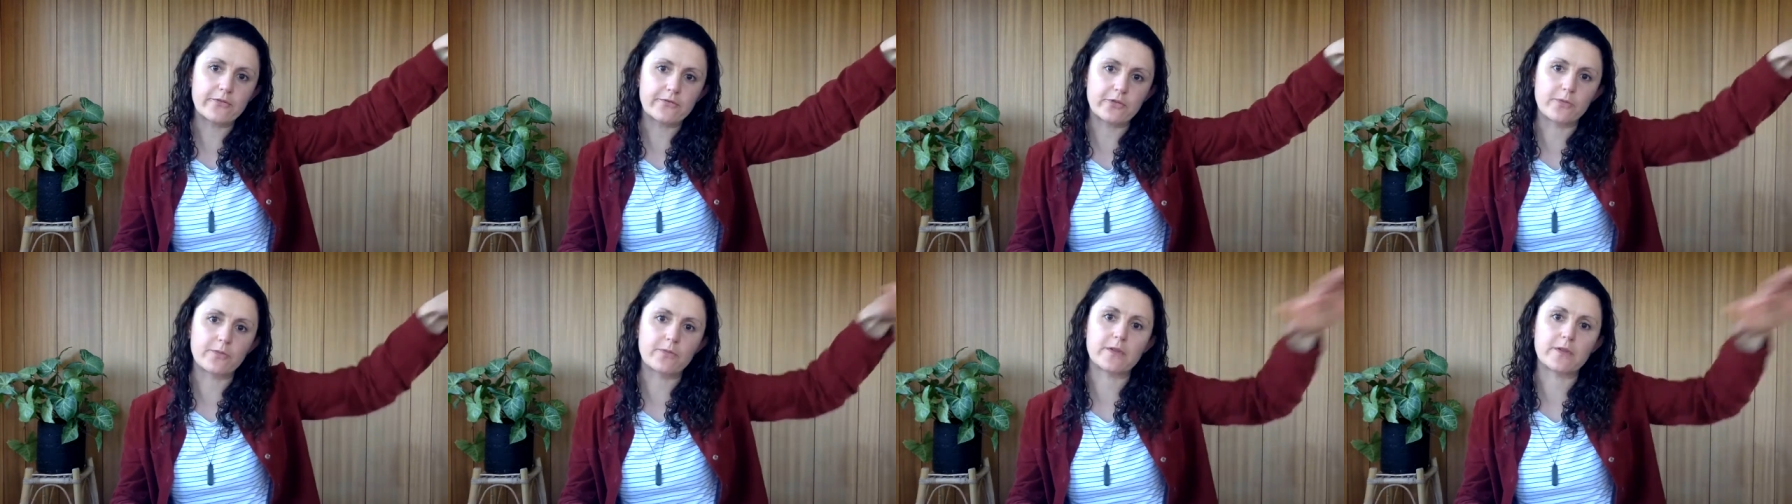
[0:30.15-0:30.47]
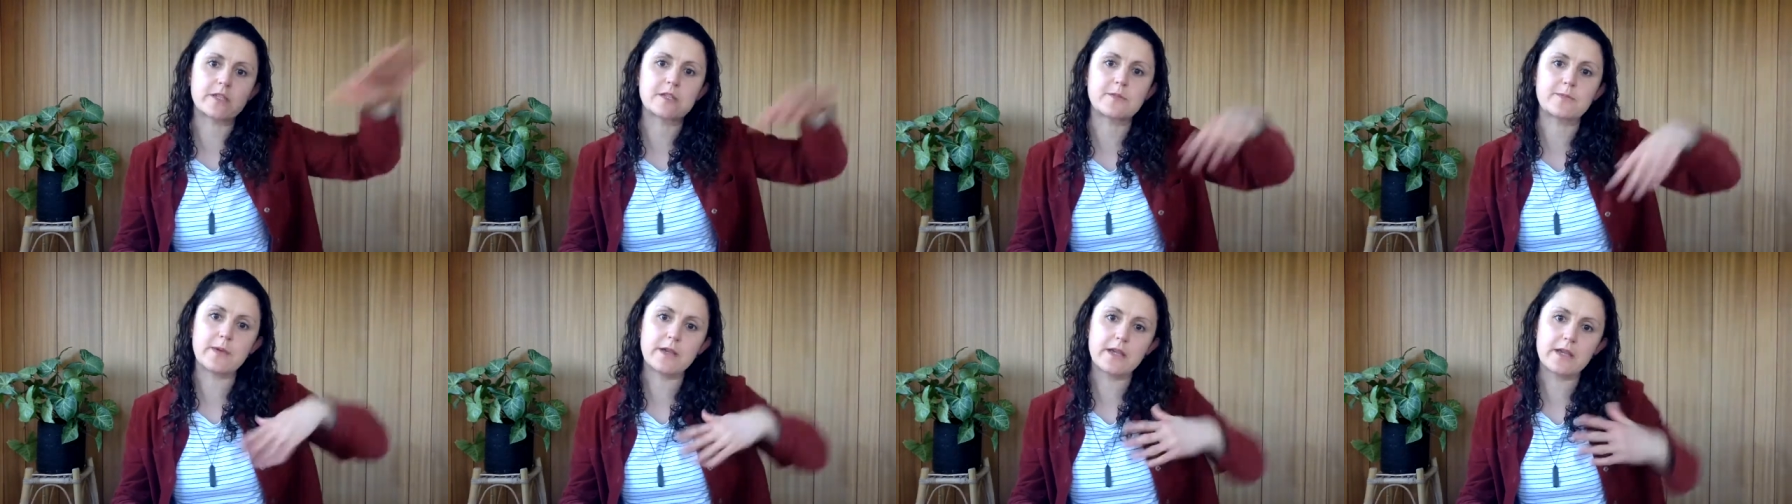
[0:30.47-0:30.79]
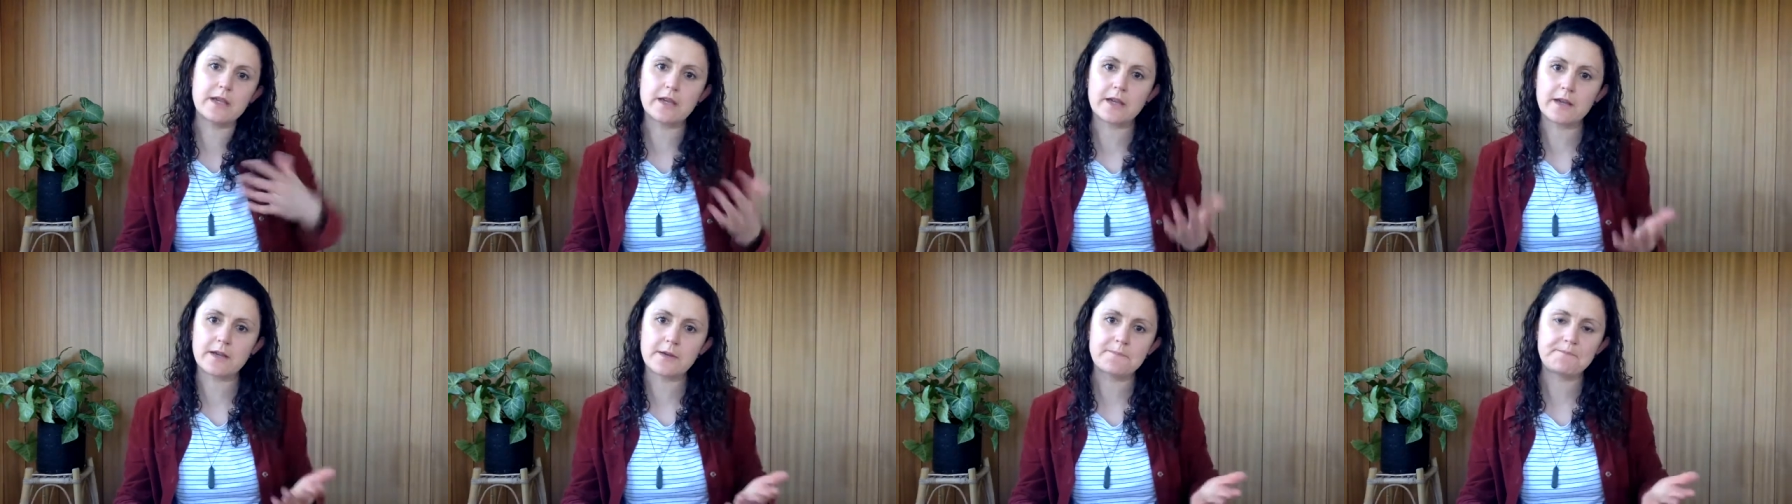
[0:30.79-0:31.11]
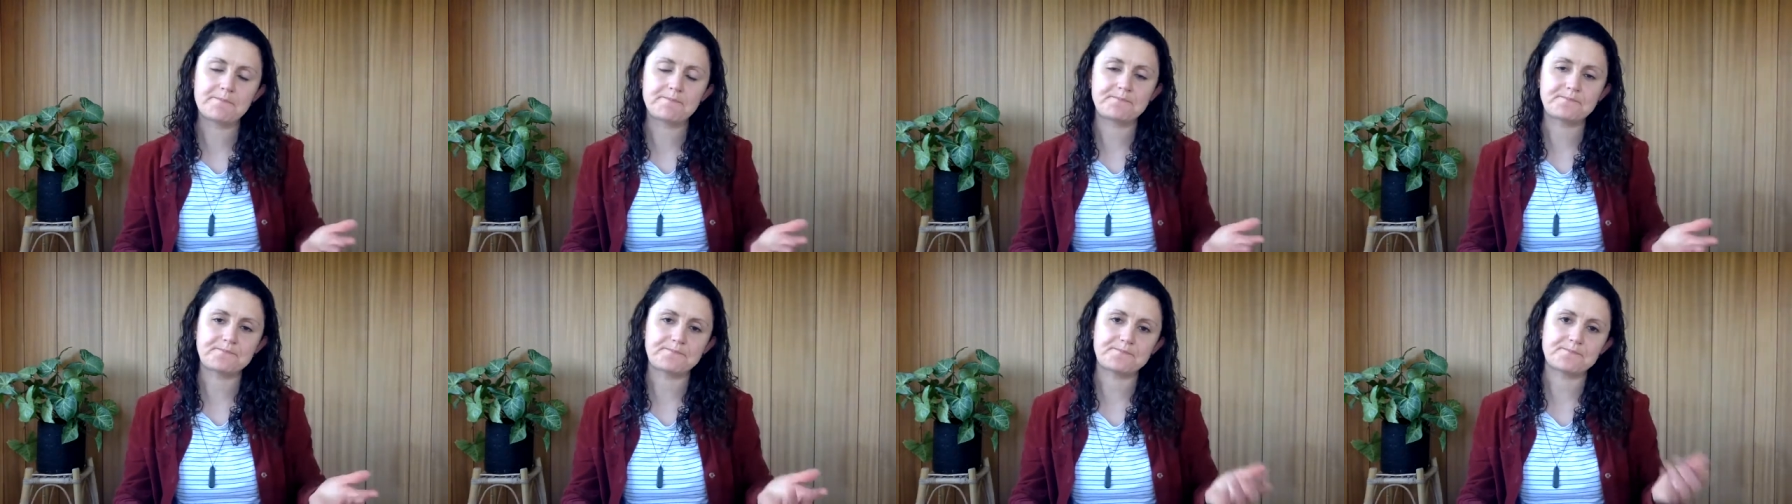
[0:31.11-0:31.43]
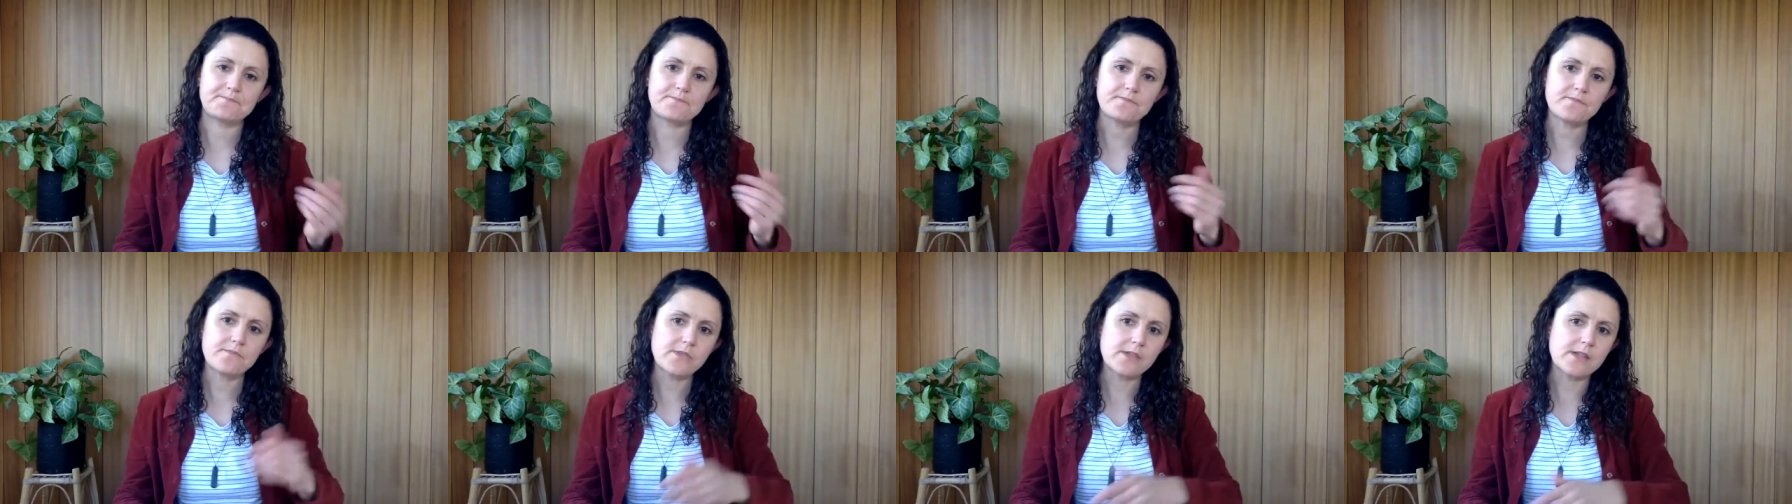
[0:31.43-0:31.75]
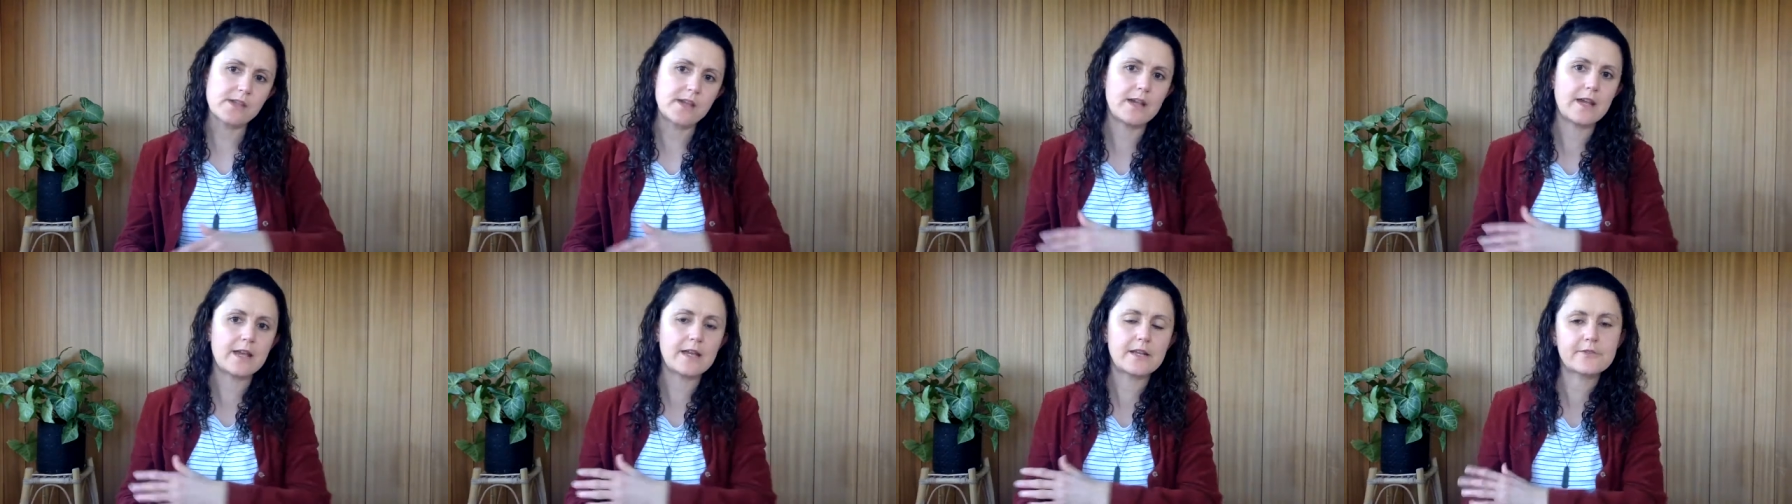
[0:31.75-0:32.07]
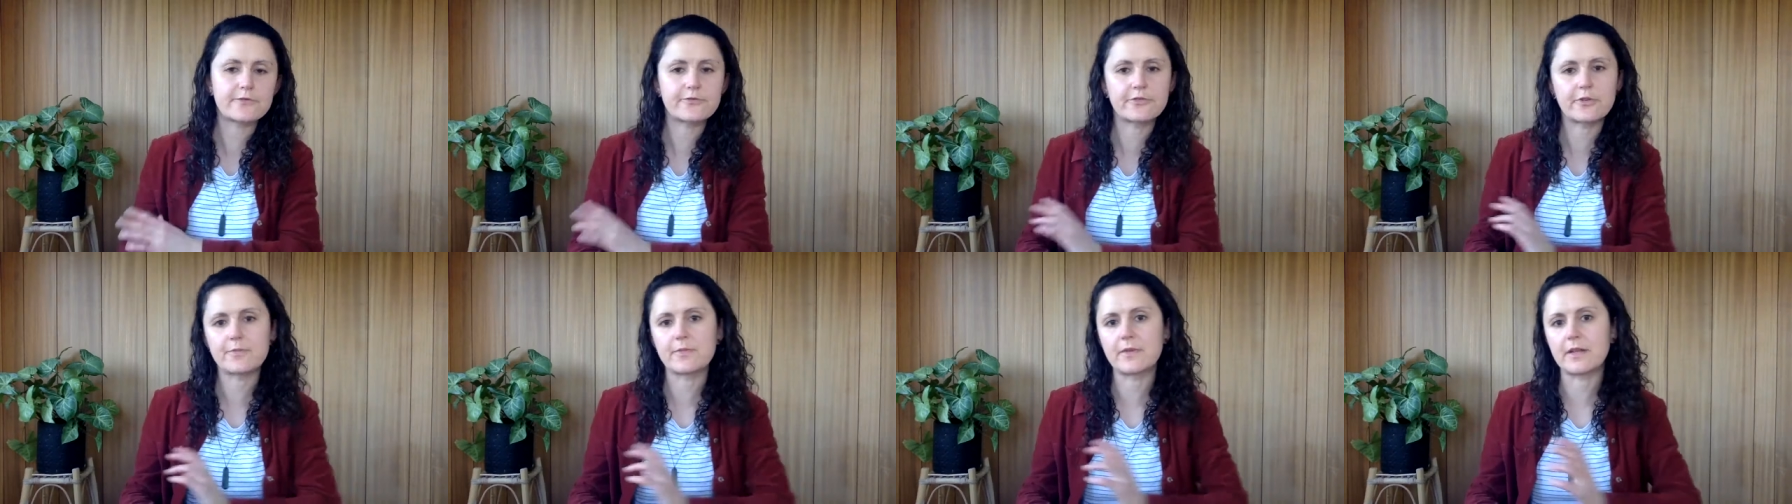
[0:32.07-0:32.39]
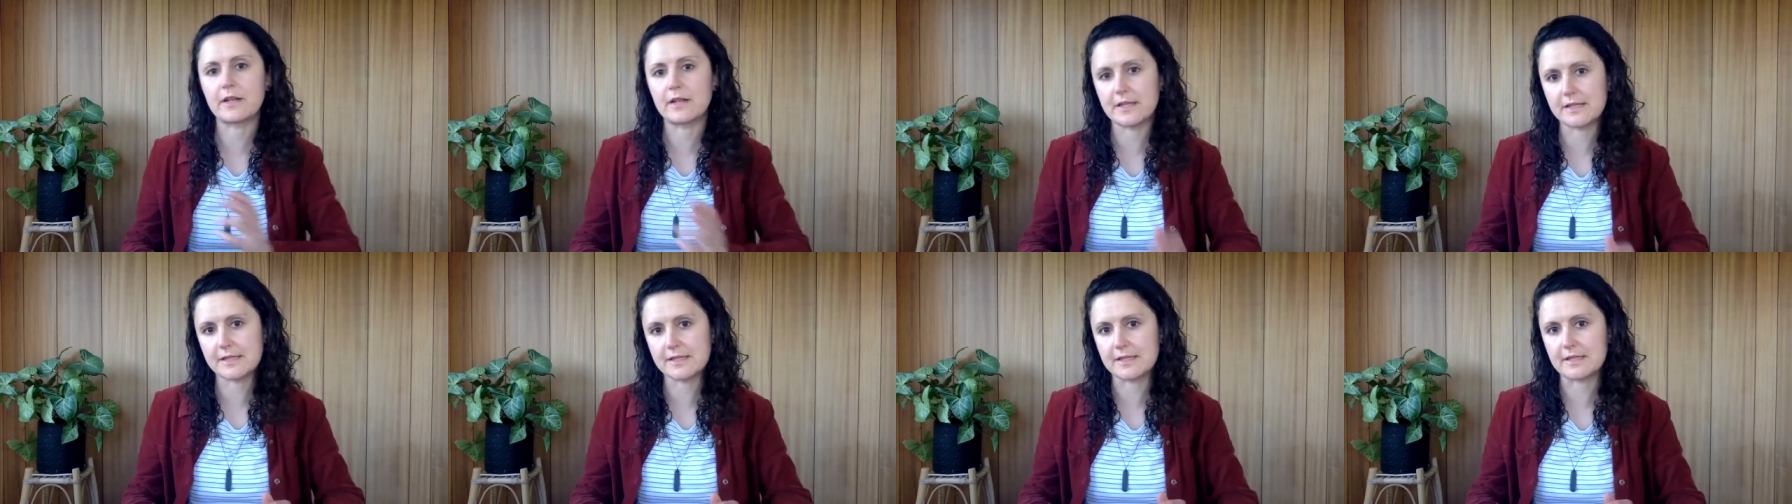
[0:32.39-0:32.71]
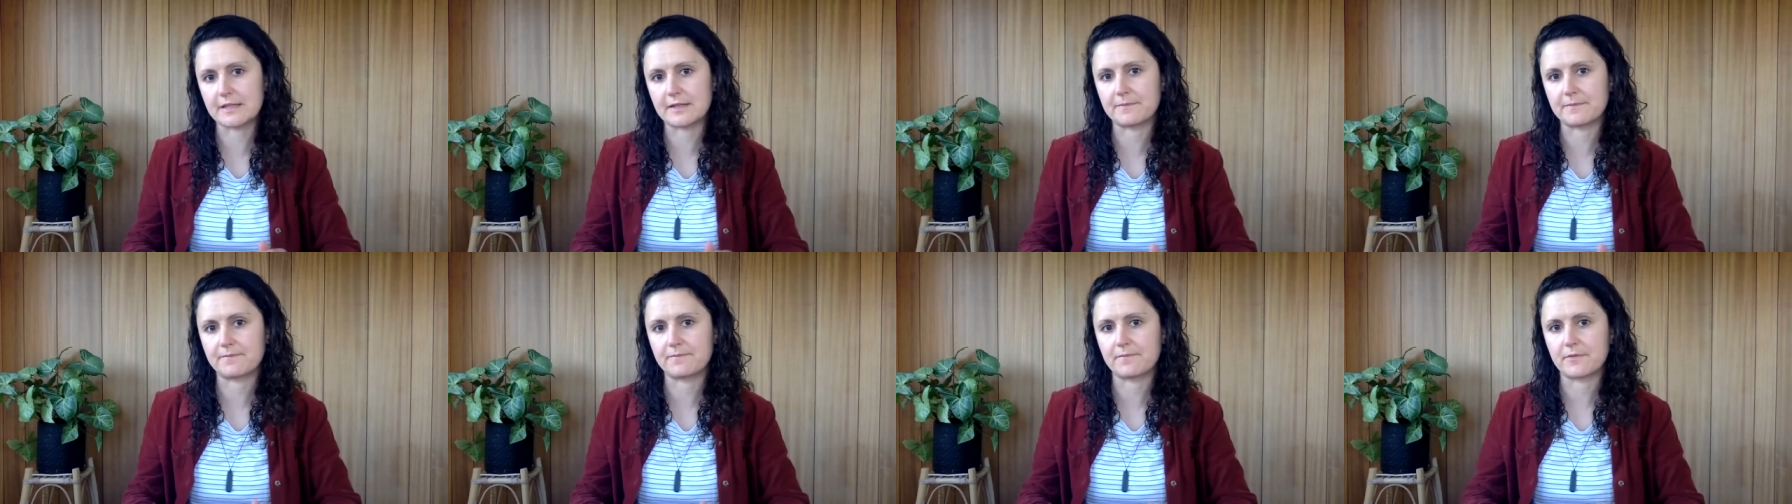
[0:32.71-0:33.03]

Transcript: from the speaker and from the listener.